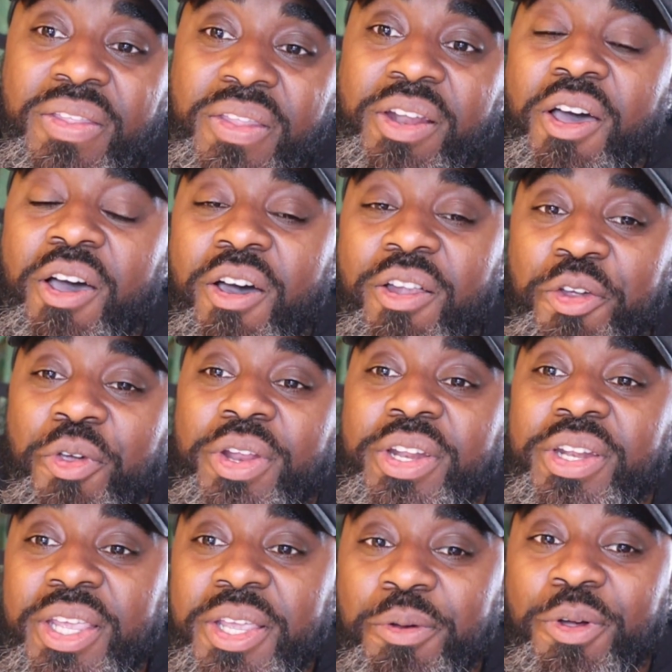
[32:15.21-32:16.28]
that all are
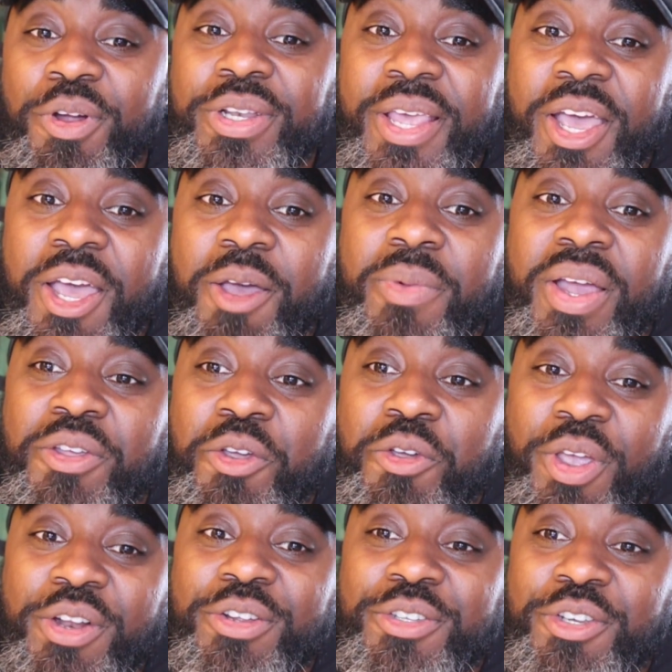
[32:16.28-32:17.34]
created equal and endowed by yes.
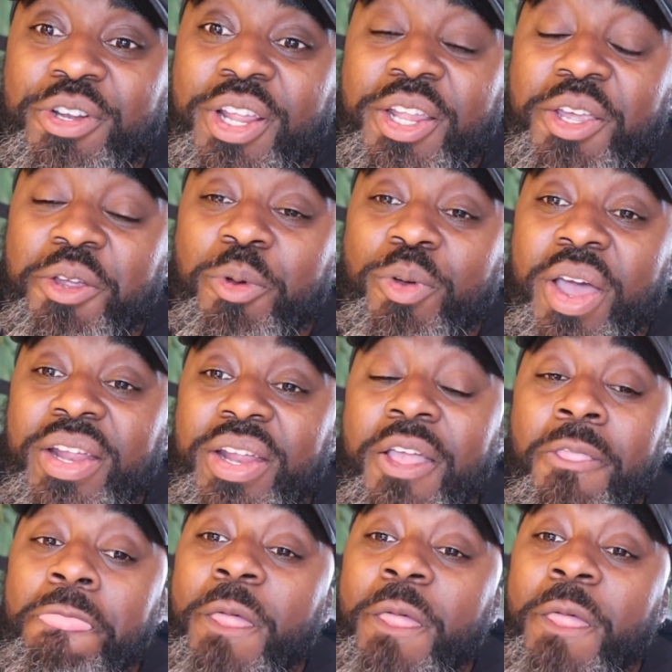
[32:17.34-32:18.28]
creator to inalienable right.